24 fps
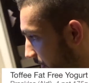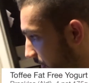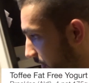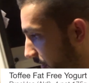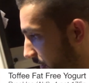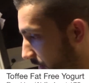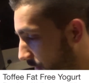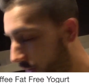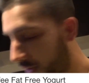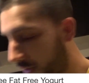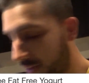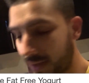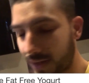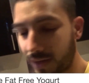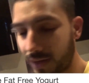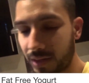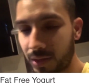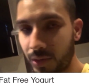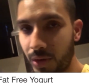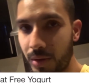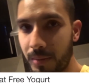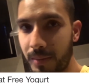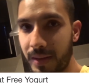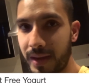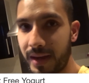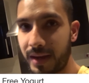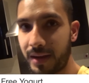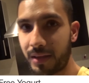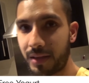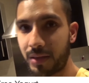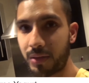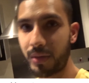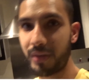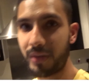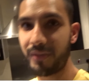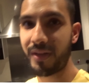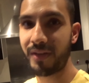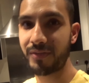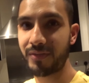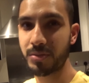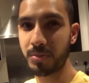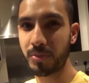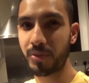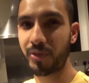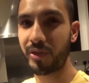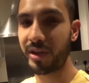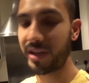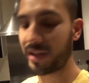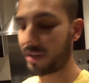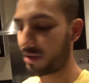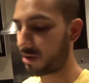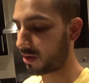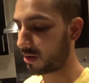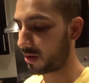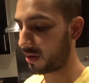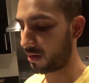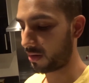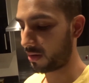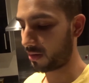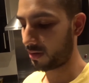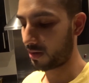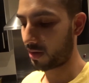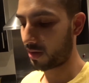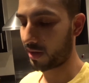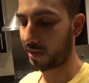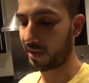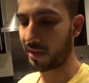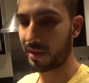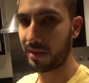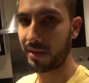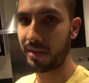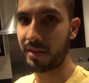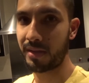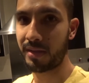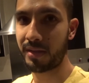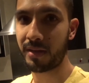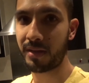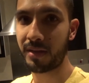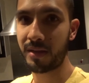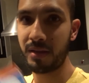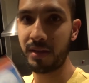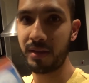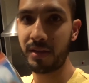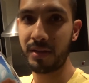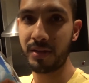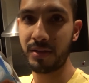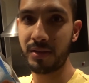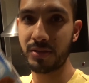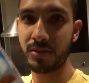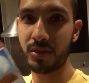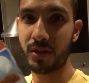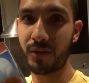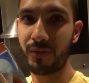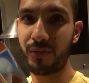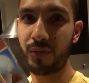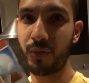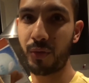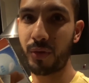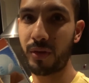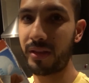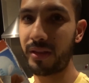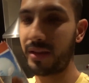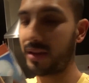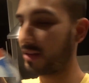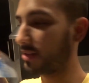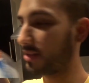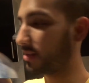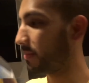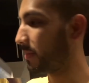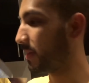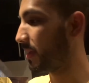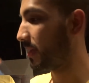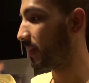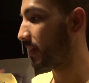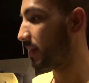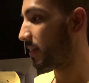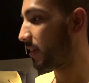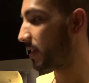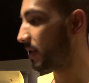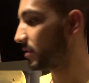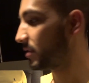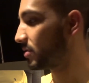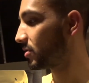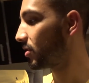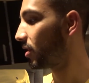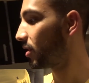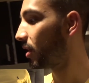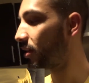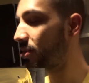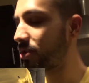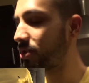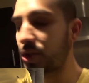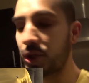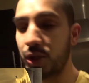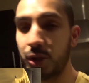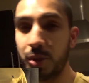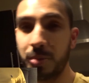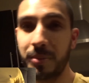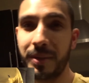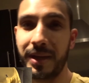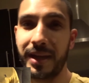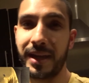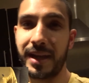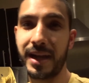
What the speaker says: The only thing I thought in my head, I thought if I have some Greek yogurt, like, so I've got four of these, I mean, and it's not too many